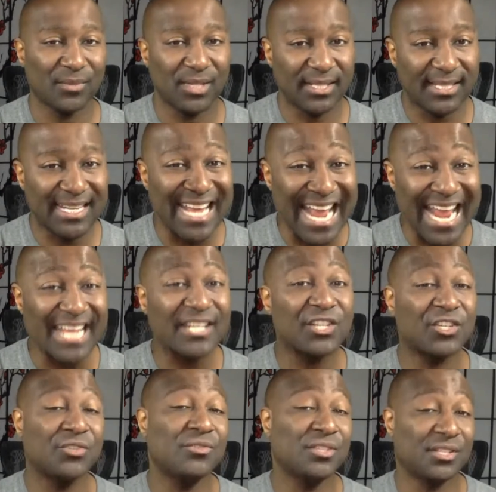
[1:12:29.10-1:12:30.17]
It's an eight
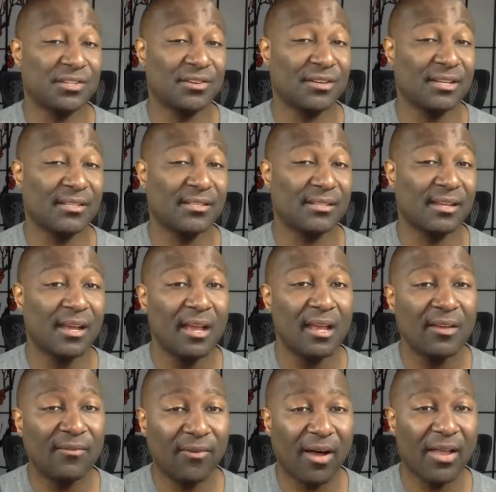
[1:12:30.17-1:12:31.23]
issue series.
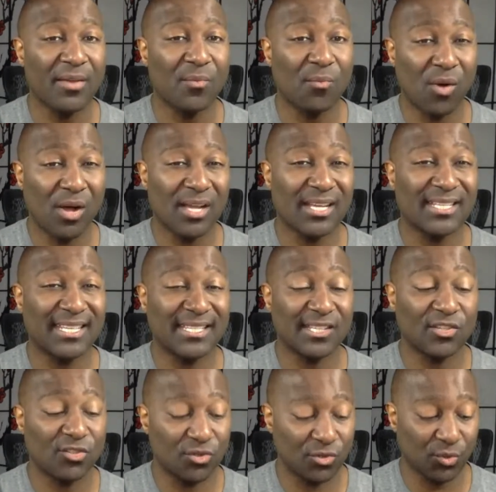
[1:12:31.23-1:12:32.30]
Volume one contains
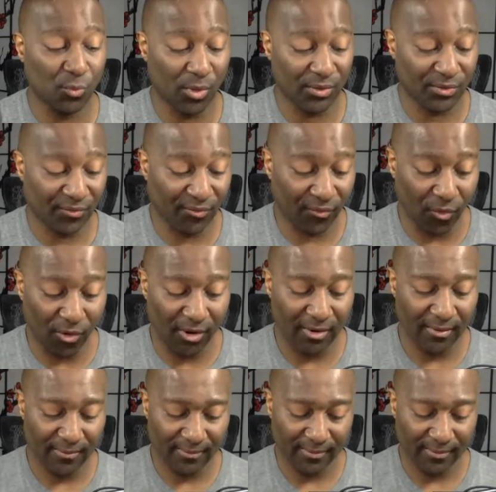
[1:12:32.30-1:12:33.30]
issues one through four.